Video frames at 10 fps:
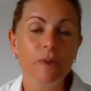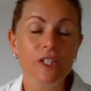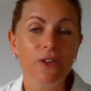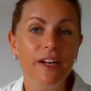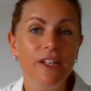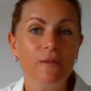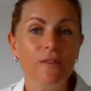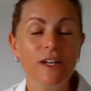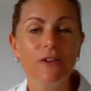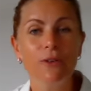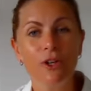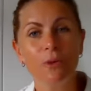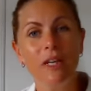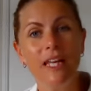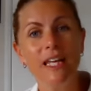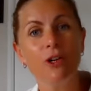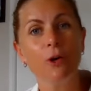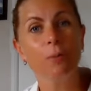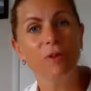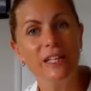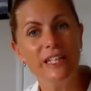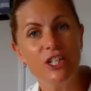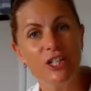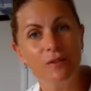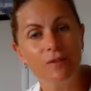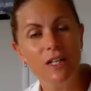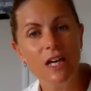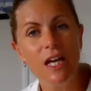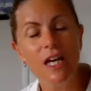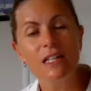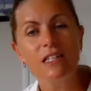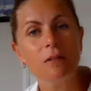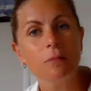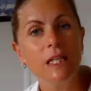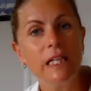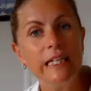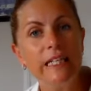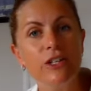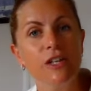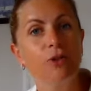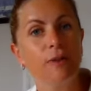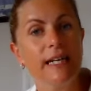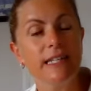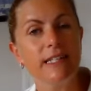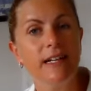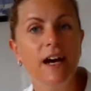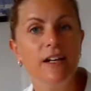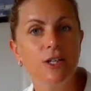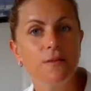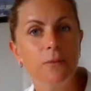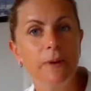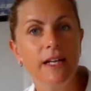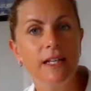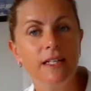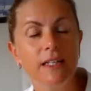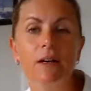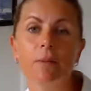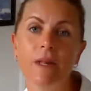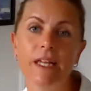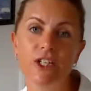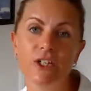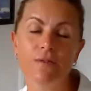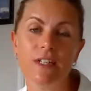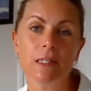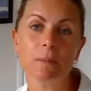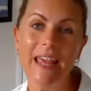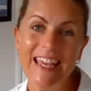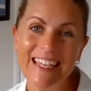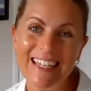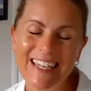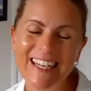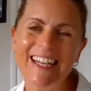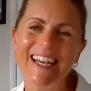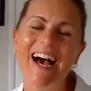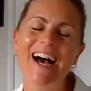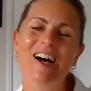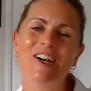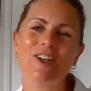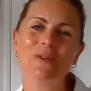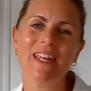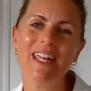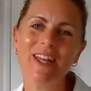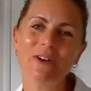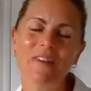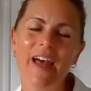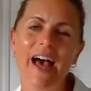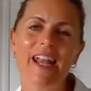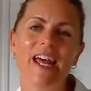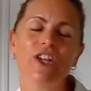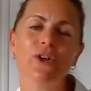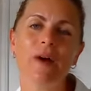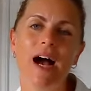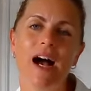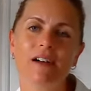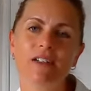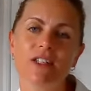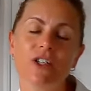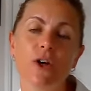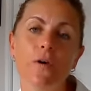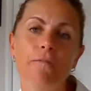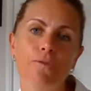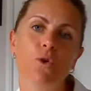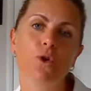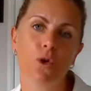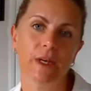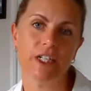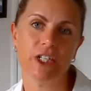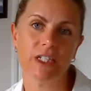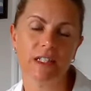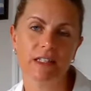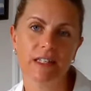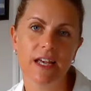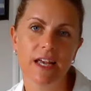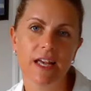Once you're out in your vehicle, you would hit complete shift. Similarly to the green start shift button, the complete shift is pink. You would hit on that and you are asked 4 questions.